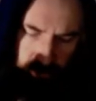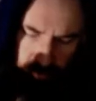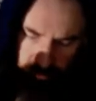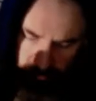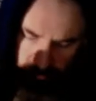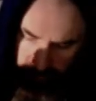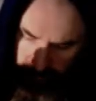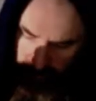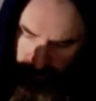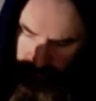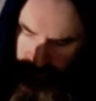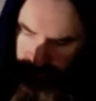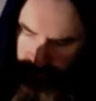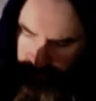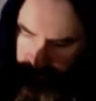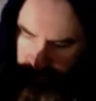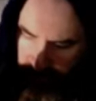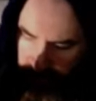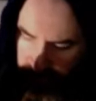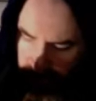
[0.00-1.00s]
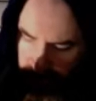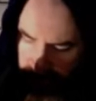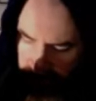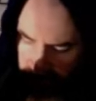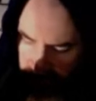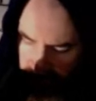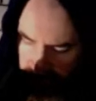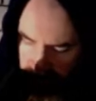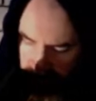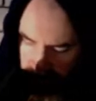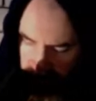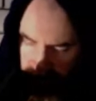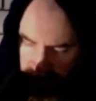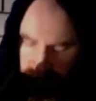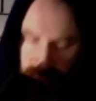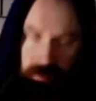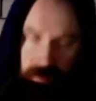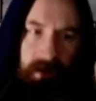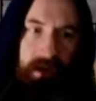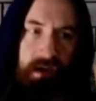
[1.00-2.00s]
Nothing. That's what that is.
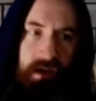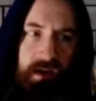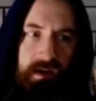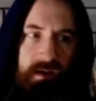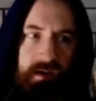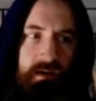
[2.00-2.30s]
Ha!